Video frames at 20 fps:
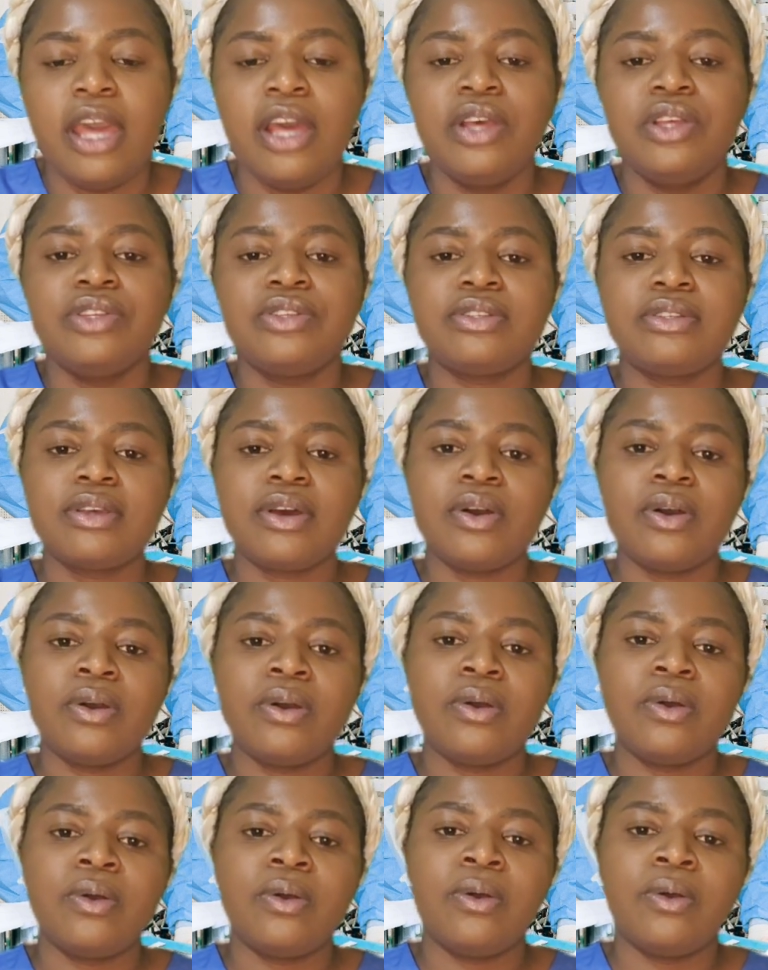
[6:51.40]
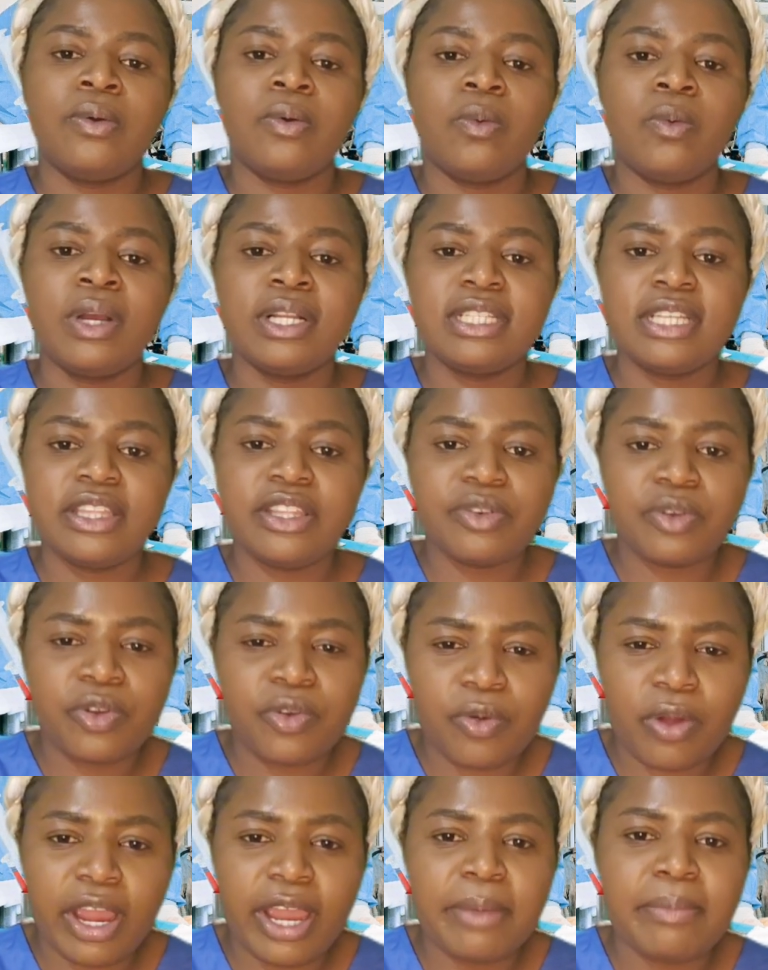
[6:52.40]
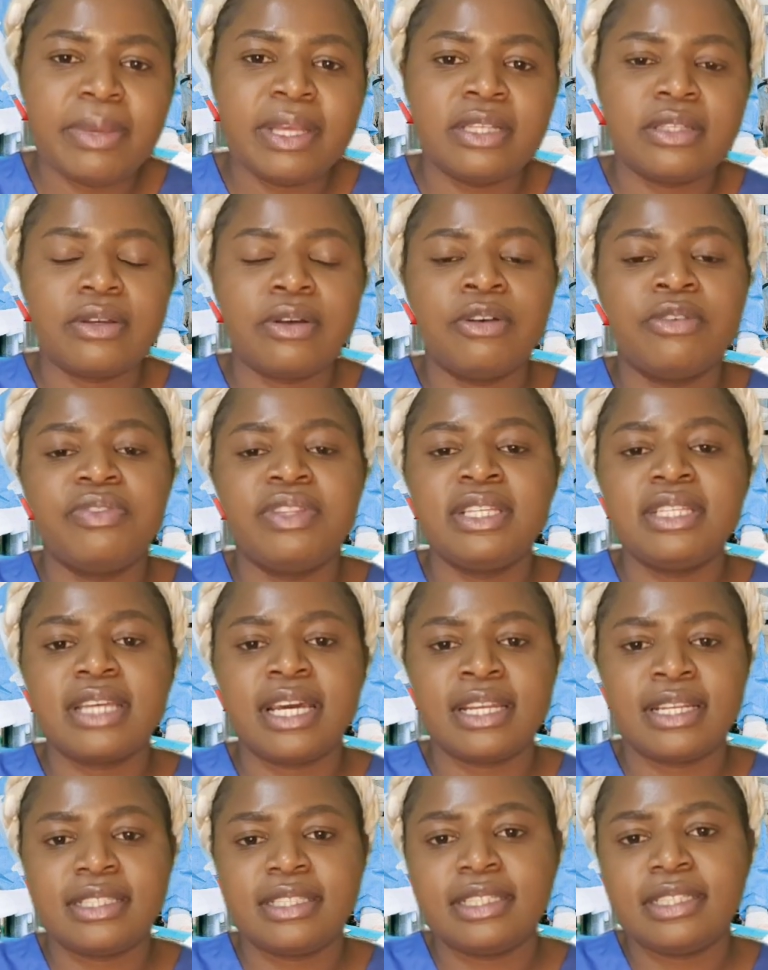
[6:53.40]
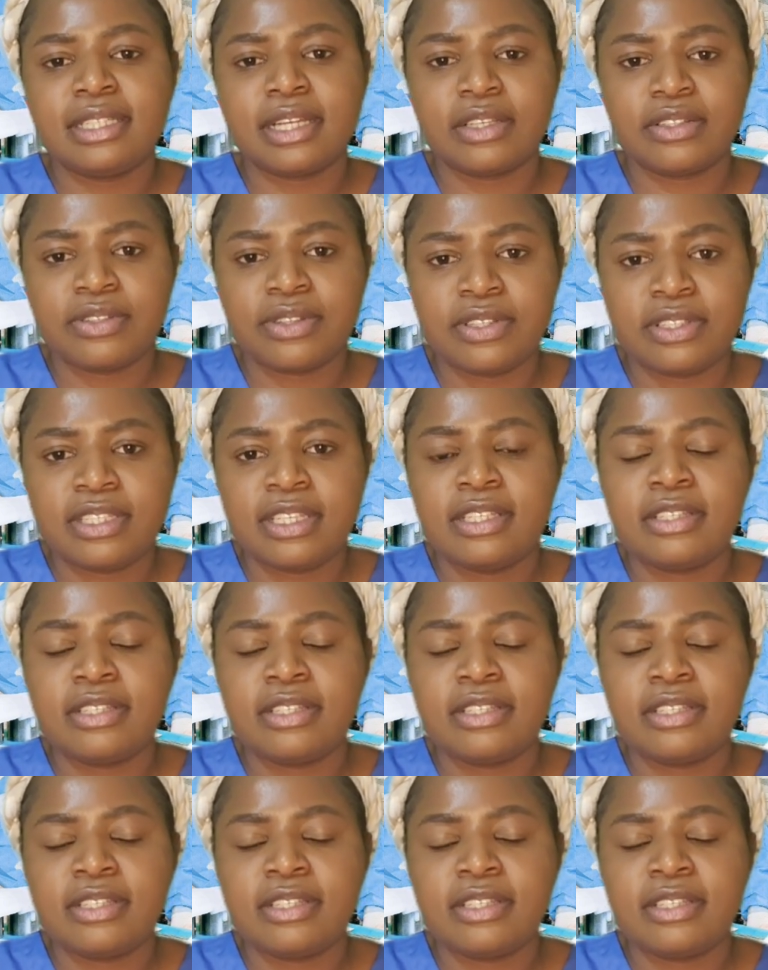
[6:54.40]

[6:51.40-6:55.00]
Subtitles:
So what are the requirements of this anesthetic associate?